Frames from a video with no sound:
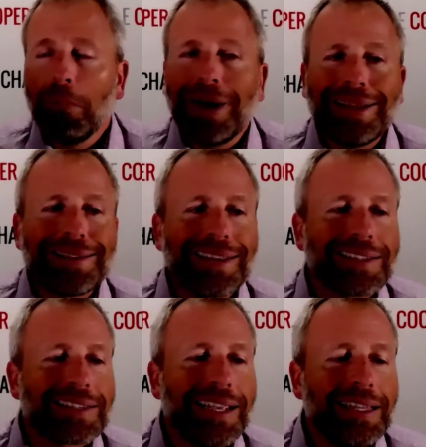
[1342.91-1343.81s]
but
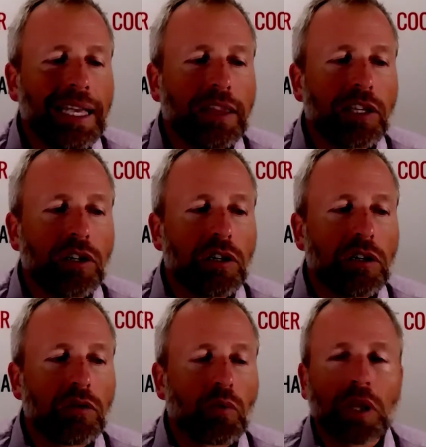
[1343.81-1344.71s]
let's say that
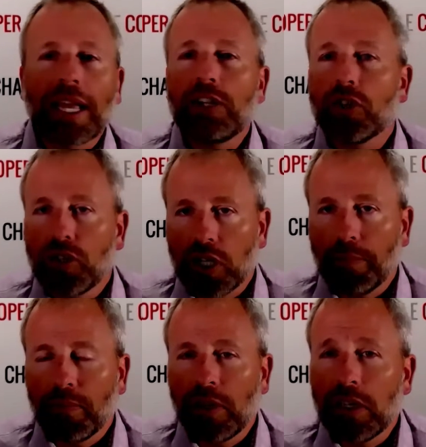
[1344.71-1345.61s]
their
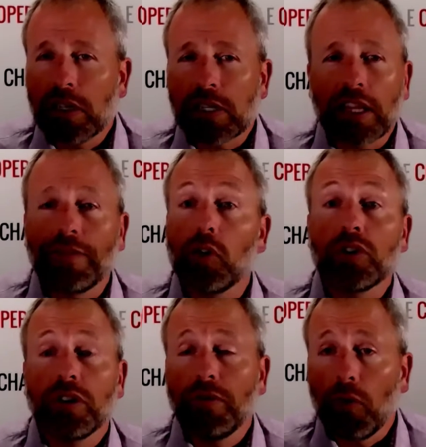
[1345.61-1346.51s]
relationship is on the
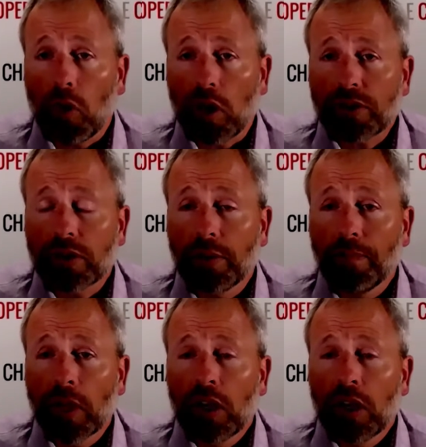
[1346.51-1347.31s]
verge of divorce.